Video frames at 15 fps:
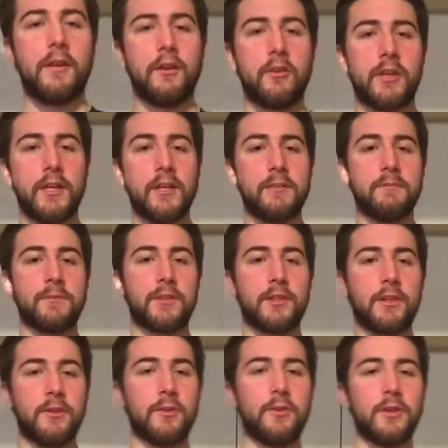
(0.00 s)
Okay,
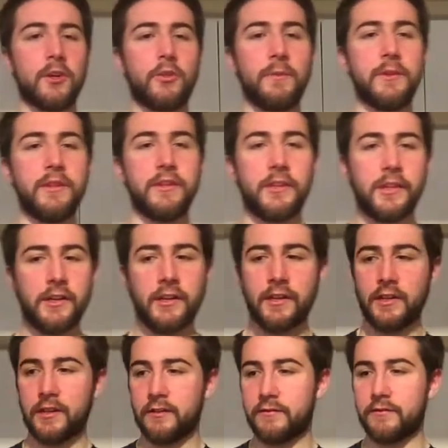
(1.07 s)
so equipment that you're going to
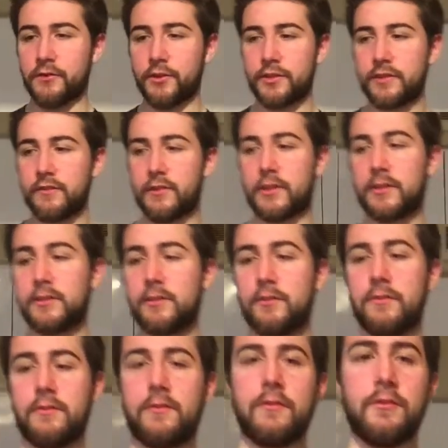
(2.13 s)
need. First of
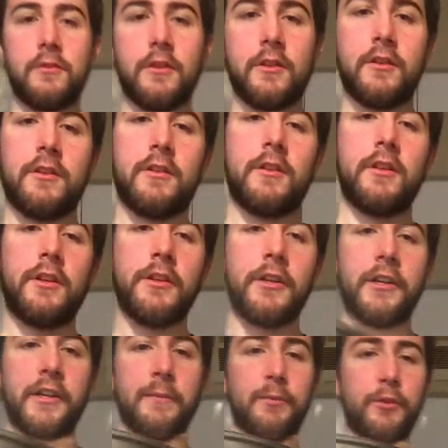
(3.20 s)
all, you're
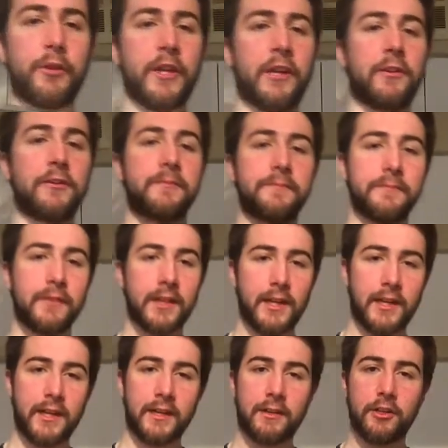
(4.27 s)
going to need a brew kettle.
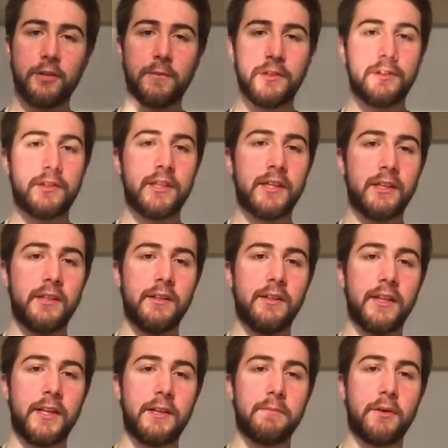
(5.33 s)
It could be just
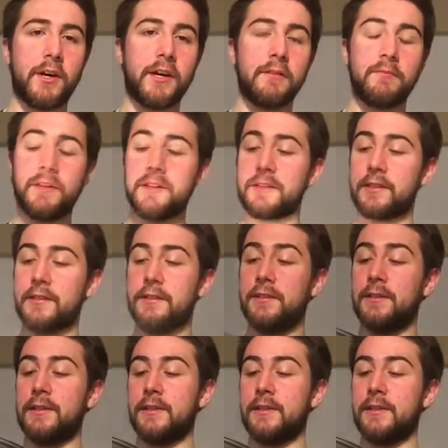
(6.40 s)
any pot, basically.